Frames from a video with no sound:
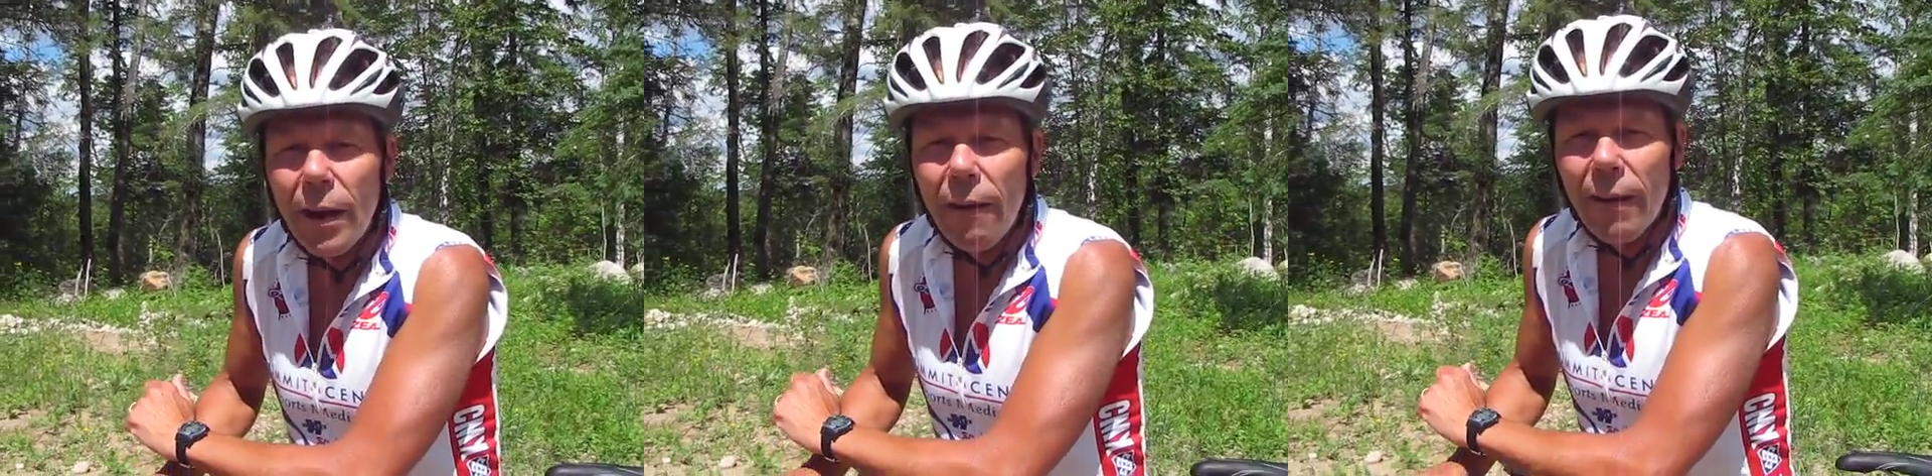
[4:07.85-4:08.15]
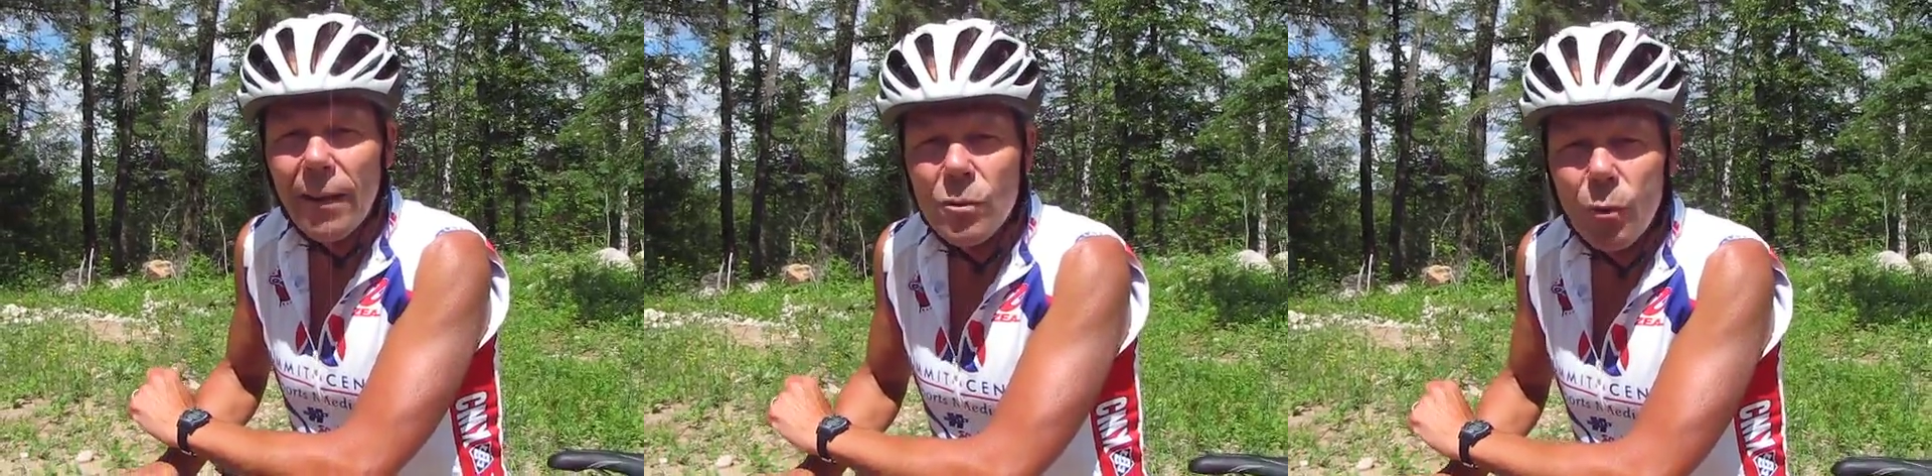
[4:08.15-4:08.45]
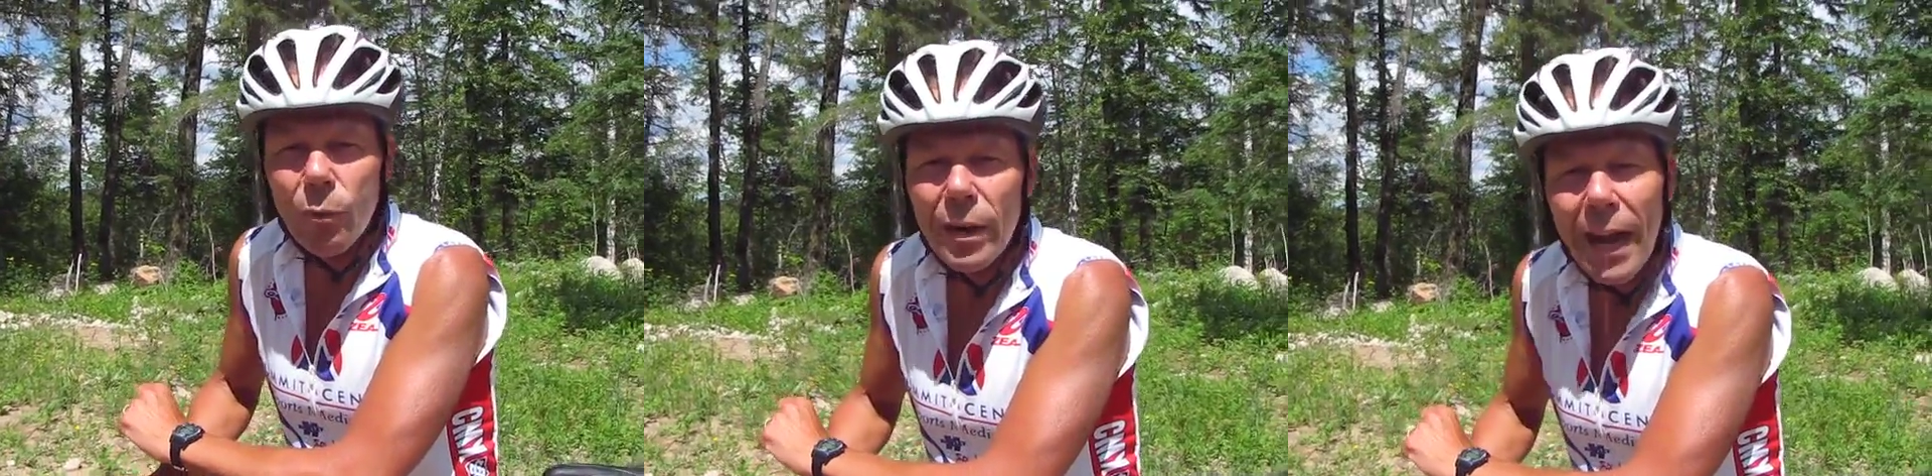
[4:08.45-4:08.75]
areas
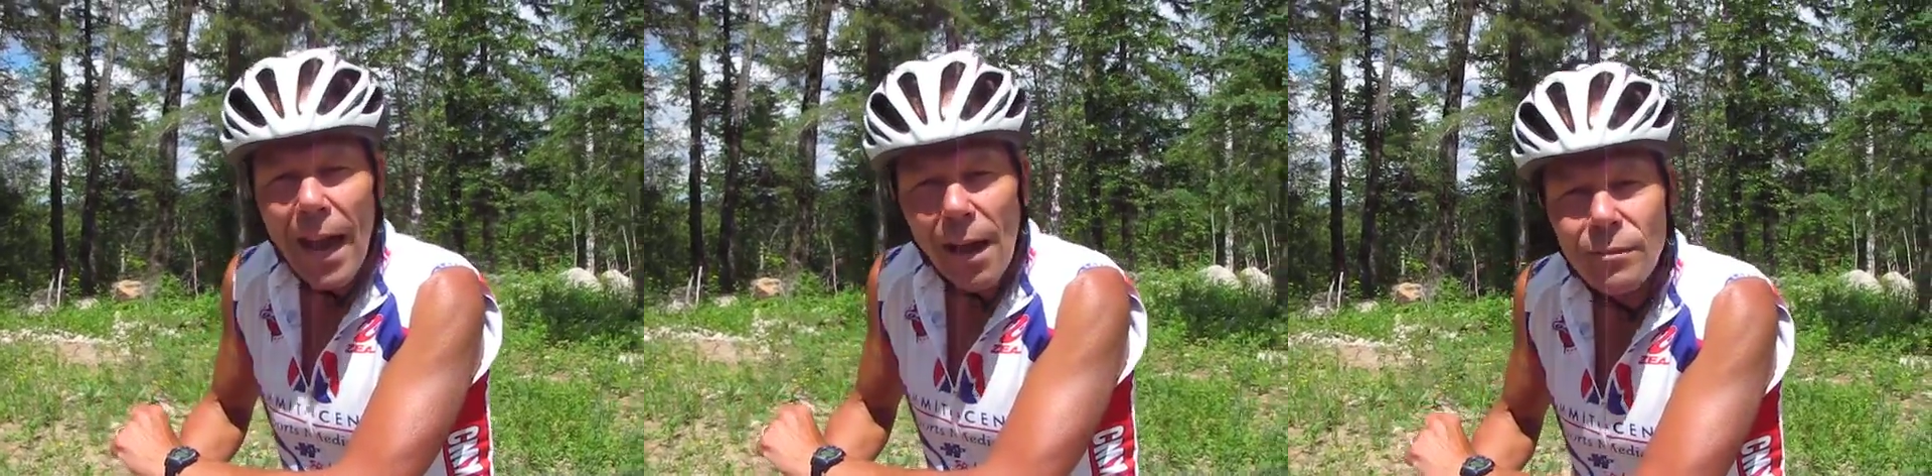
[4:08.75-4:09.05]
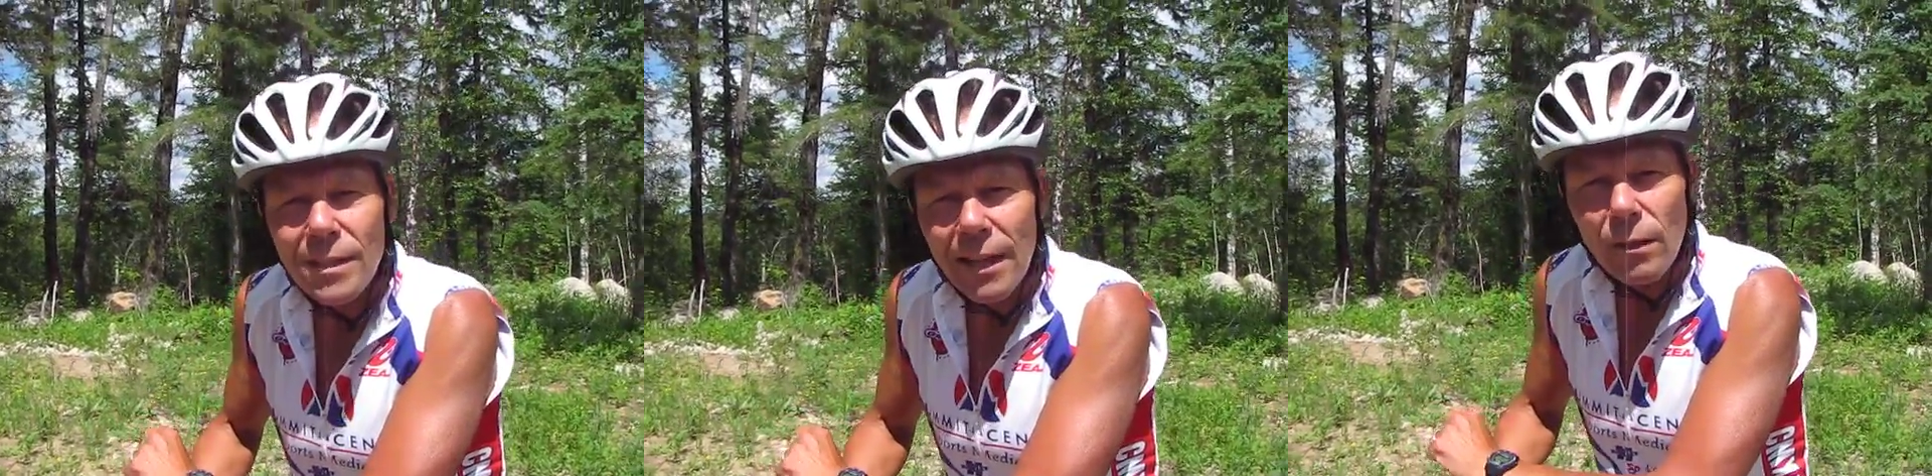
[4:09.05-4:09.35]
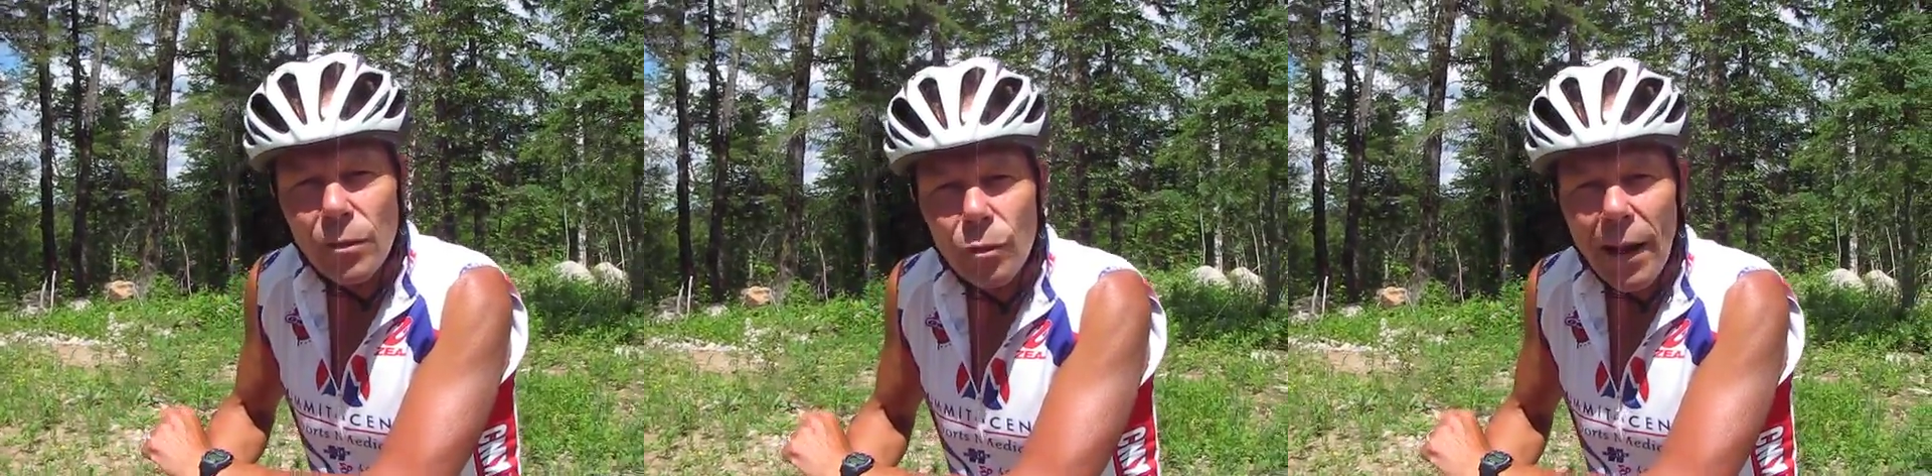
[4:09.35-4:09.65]
where we have
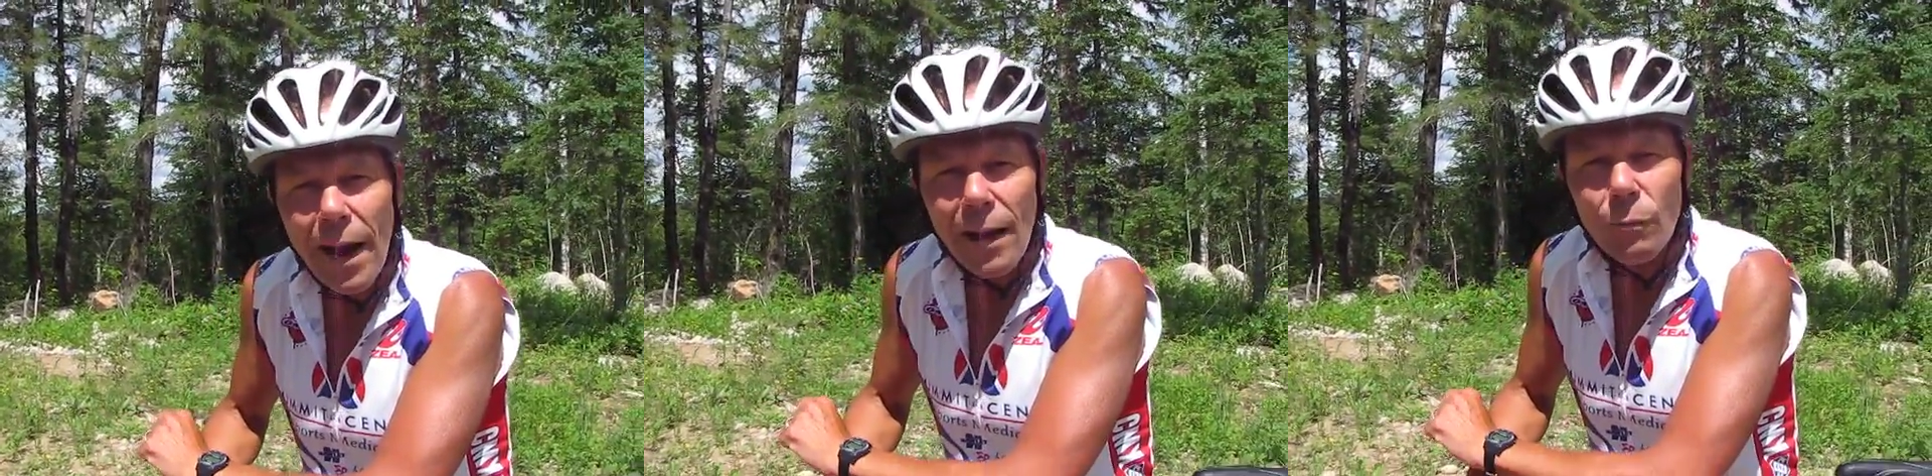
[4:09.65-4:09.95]
single track.